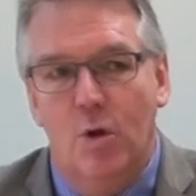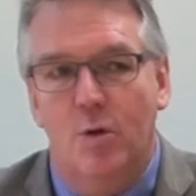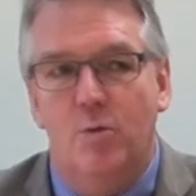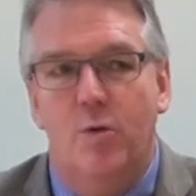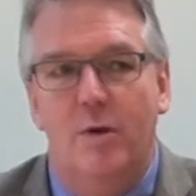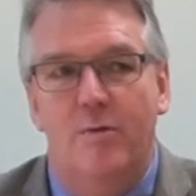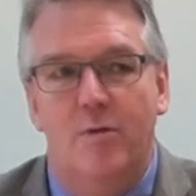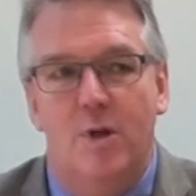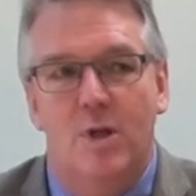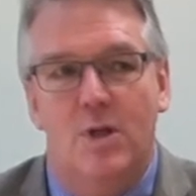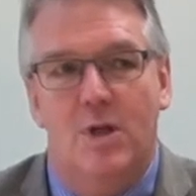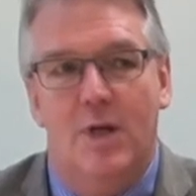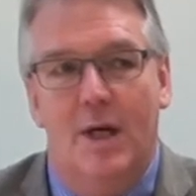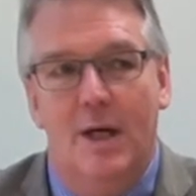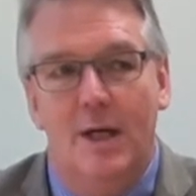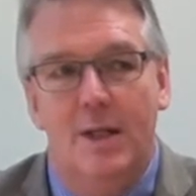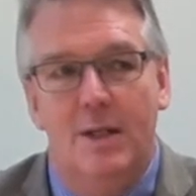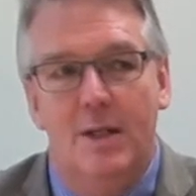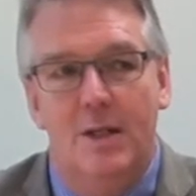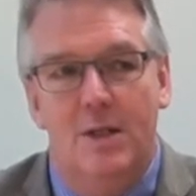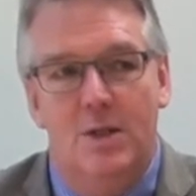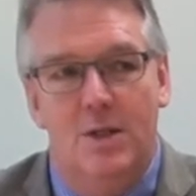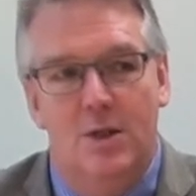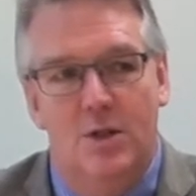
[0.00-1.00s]
what we've
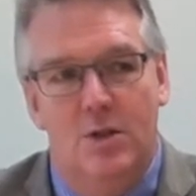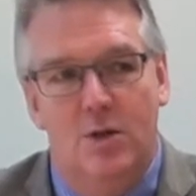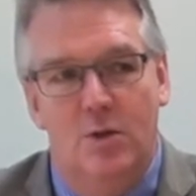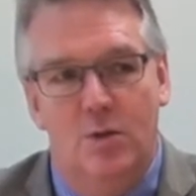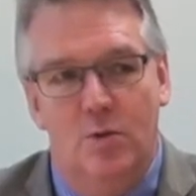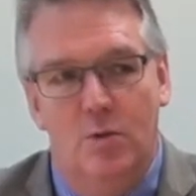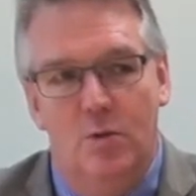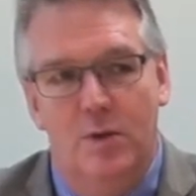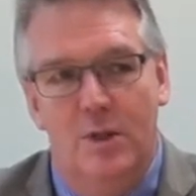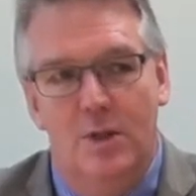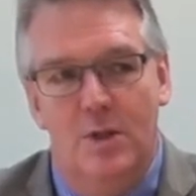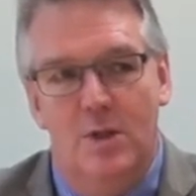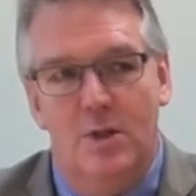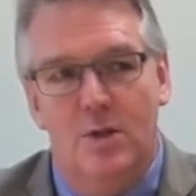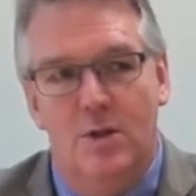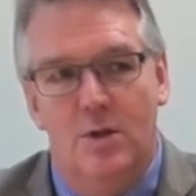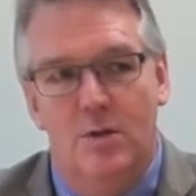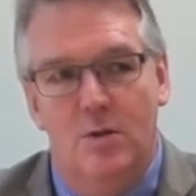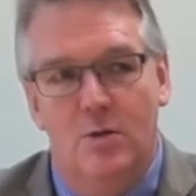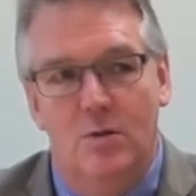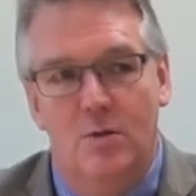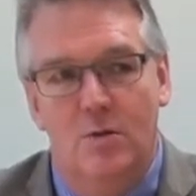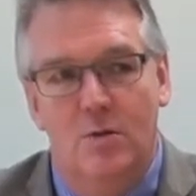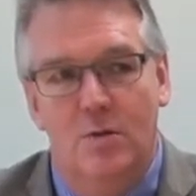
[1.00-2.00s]
decided to do is
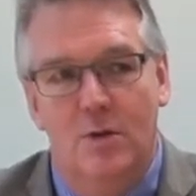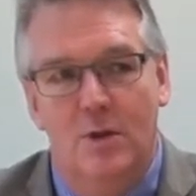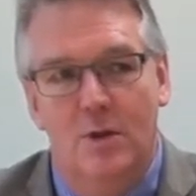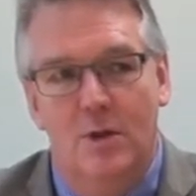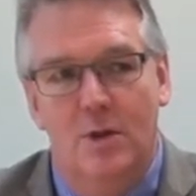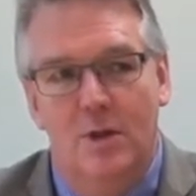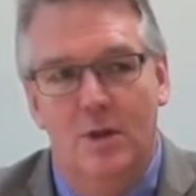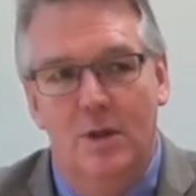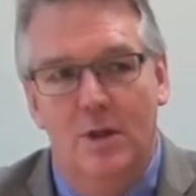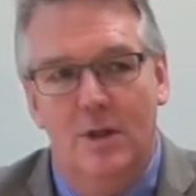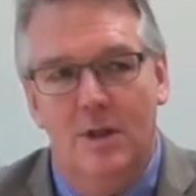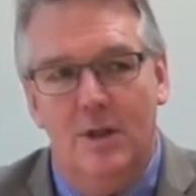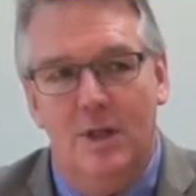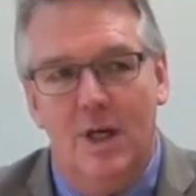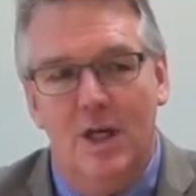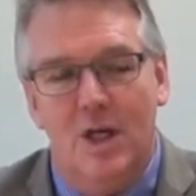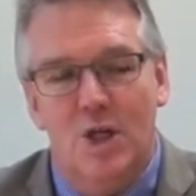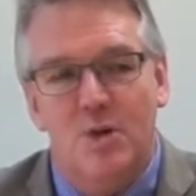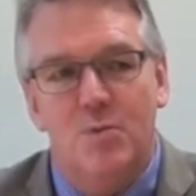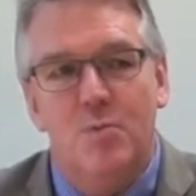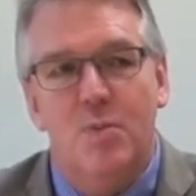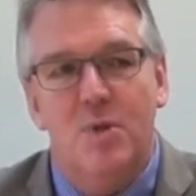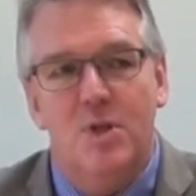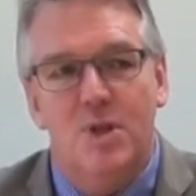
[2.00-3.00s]
to get a
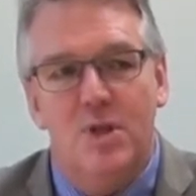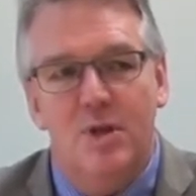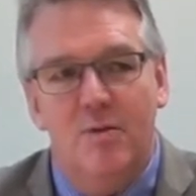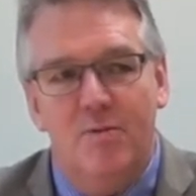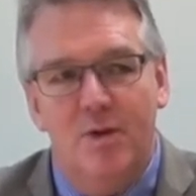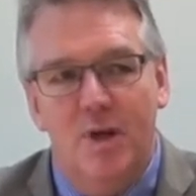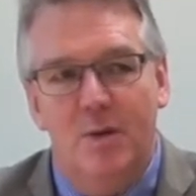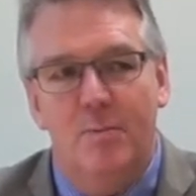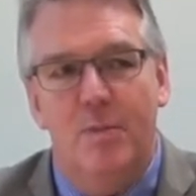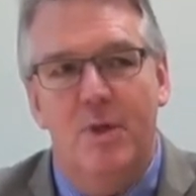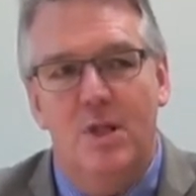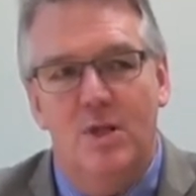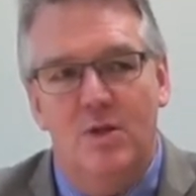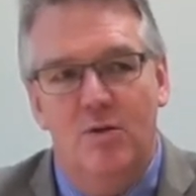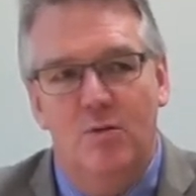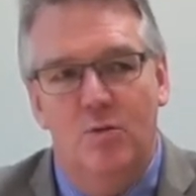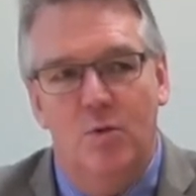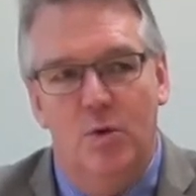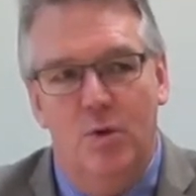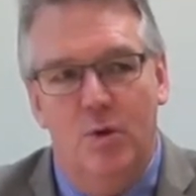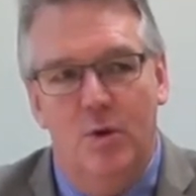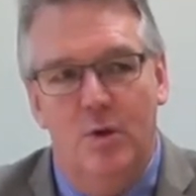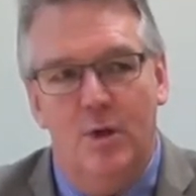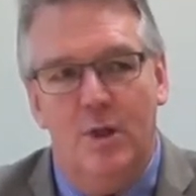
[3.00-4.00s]
specific piece of
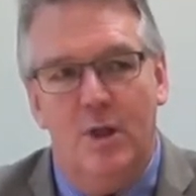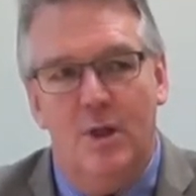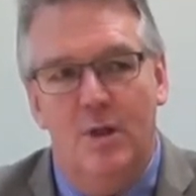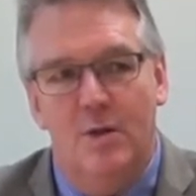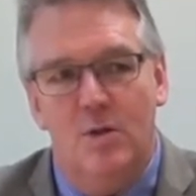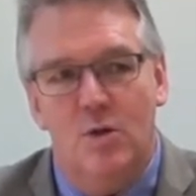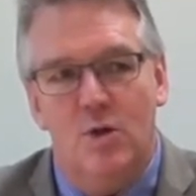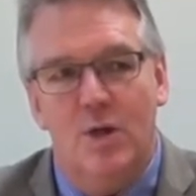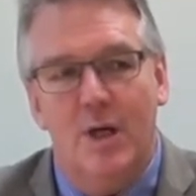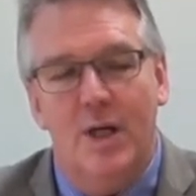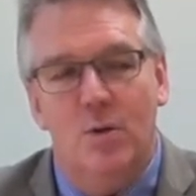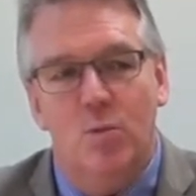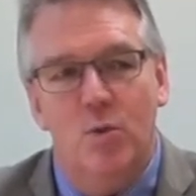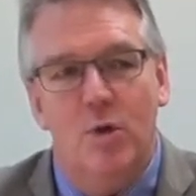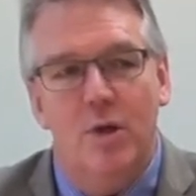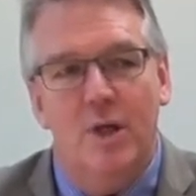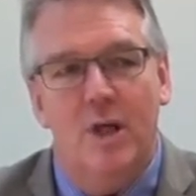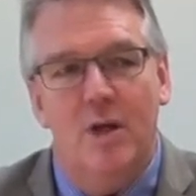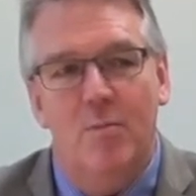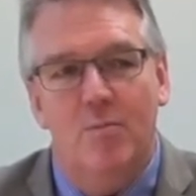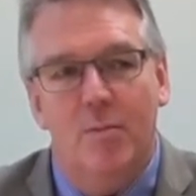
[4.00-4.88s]
work and try and work